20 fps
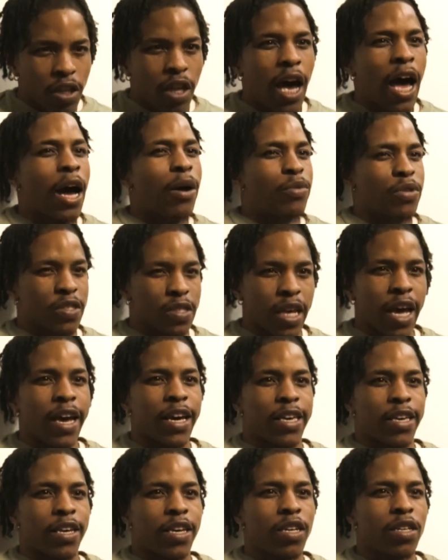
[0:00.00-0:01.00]
I was
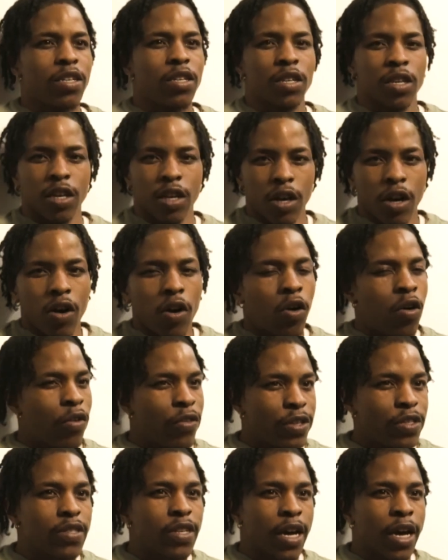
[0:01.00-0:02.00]
that kid all
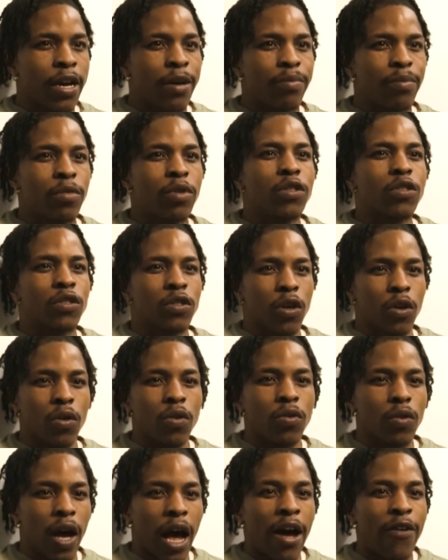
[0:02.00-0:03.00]
the time. So
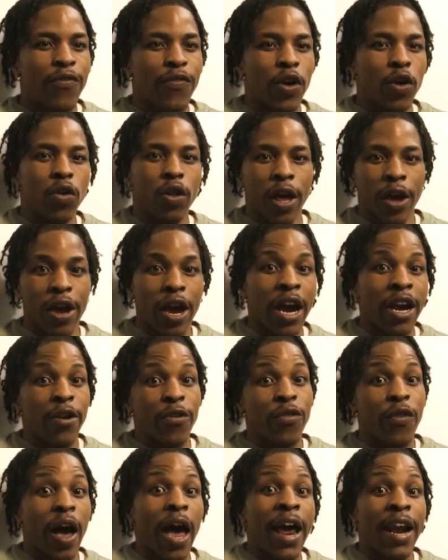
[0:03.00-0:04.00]
I felt like, and
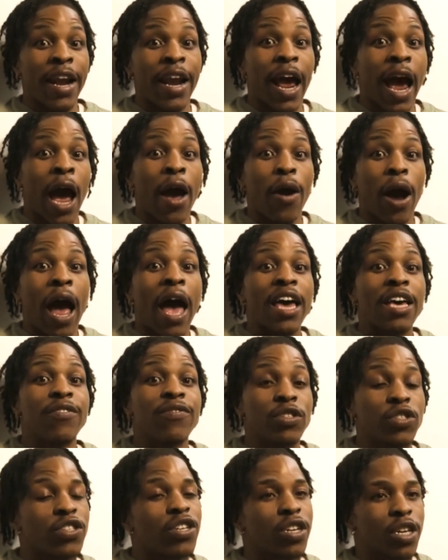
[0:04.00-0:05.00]
if I
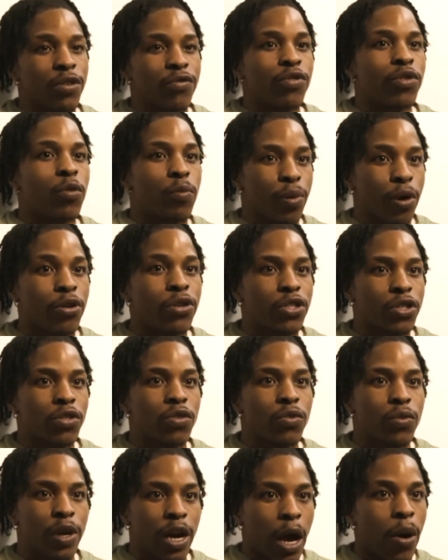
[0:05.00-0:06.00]
even took it real
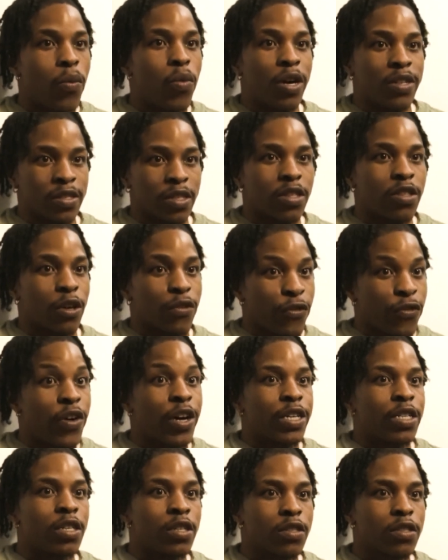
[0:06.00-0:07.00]
personal and I wasn't the
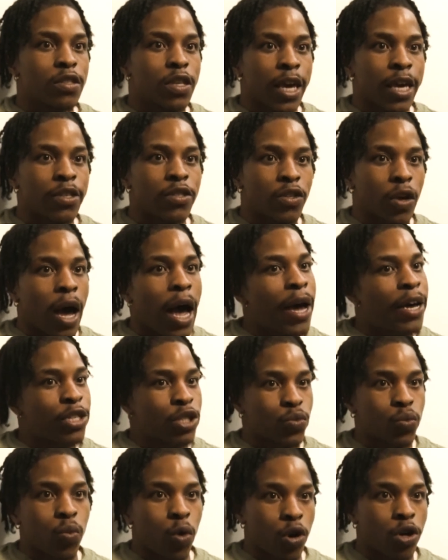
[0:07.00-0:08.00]
funniest, like, so I
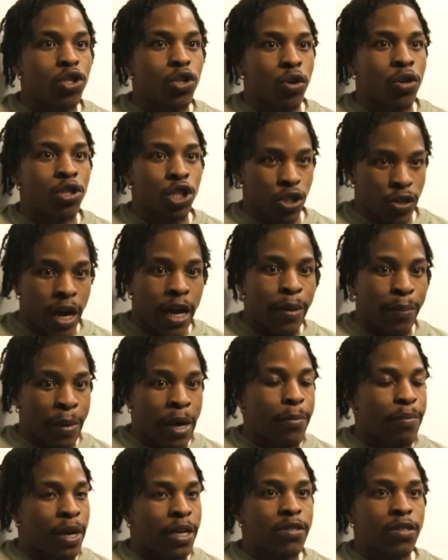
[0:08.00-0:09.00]
worked on trying to
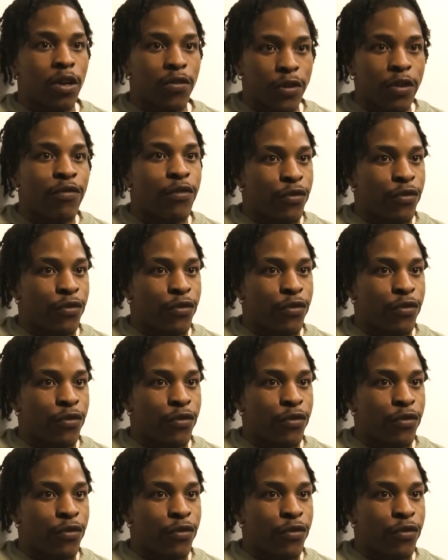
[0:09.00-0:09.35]
make myself